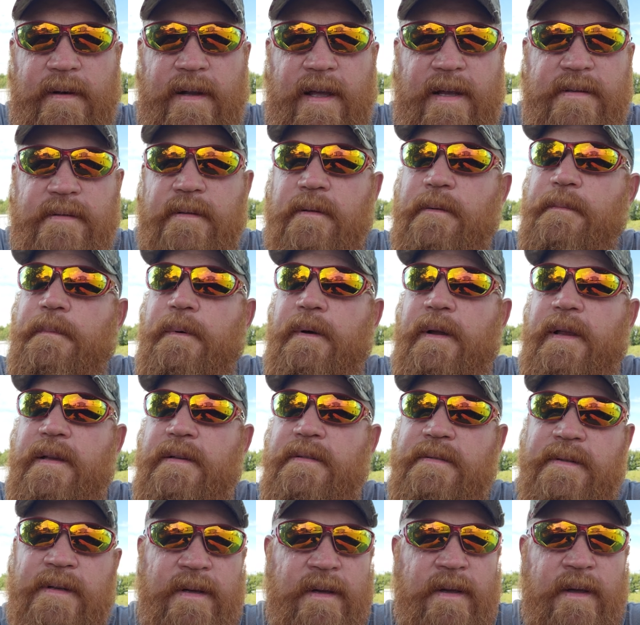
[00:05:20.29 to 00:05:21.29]
Nice little
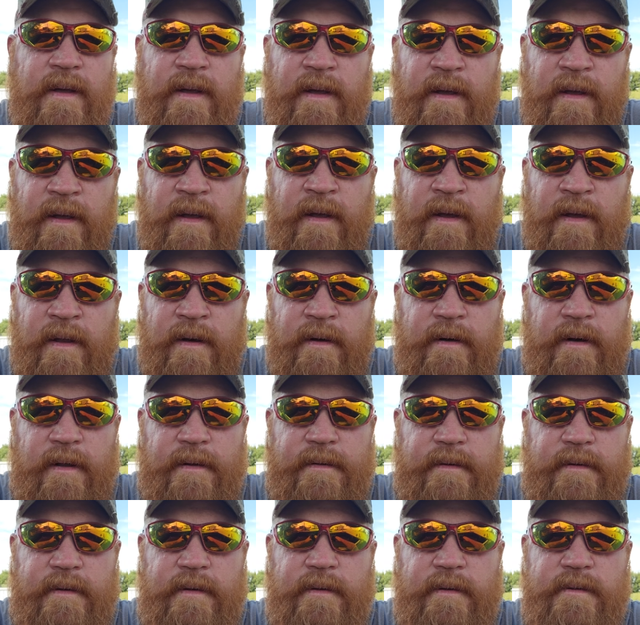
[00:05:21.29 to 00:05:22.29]
breeze,
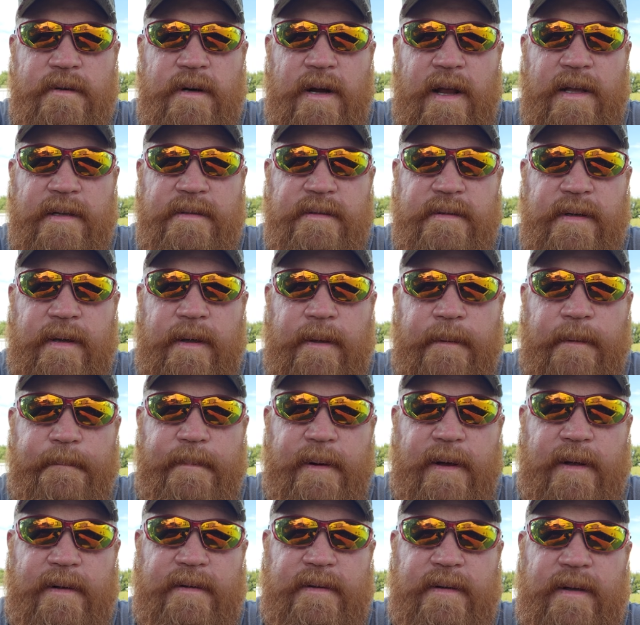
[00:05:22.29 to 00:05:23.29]
nothing too drastic,
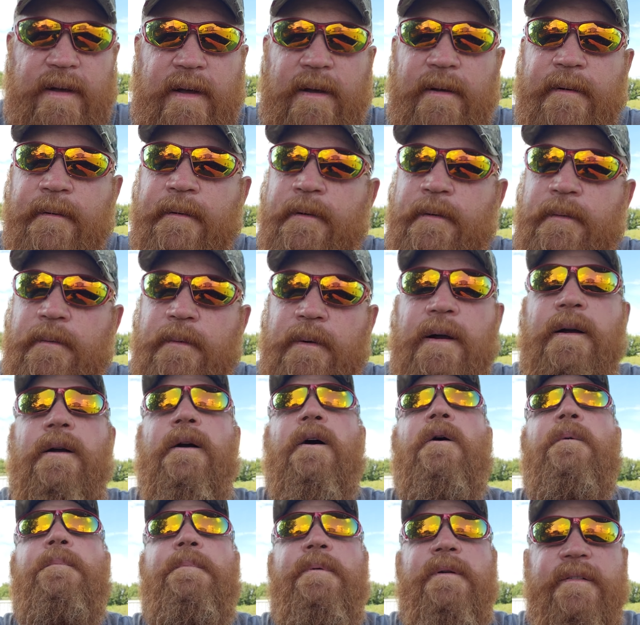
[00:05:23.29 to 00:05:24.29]
but we're
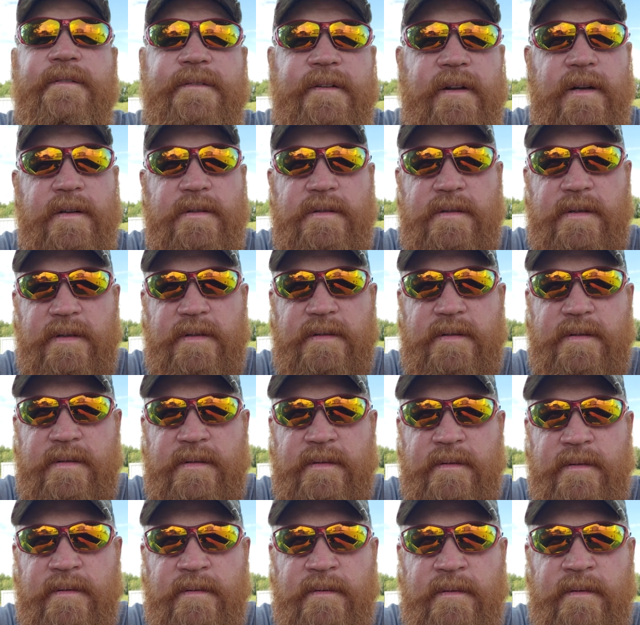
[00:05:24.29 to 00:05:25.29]
hoping to finish
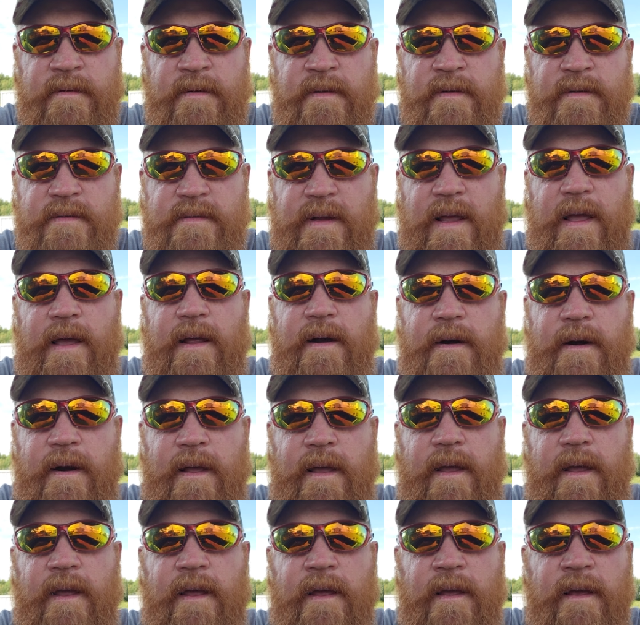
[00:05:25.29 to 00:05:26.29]
this
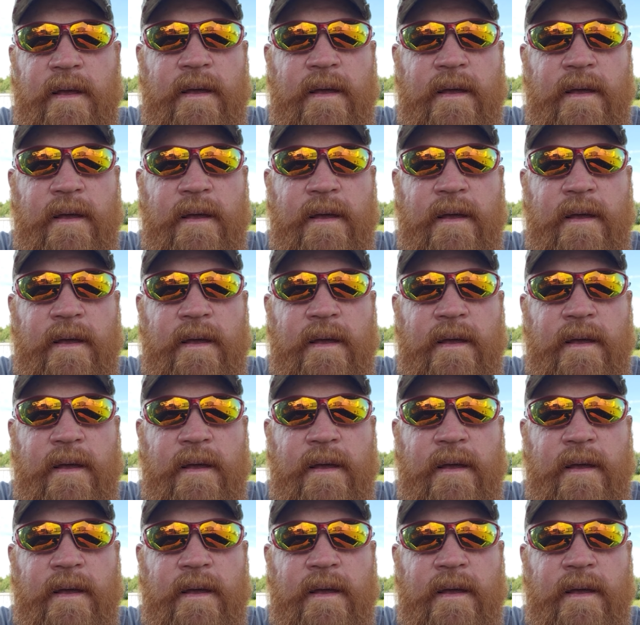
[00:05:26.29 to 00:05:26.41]
Saturday,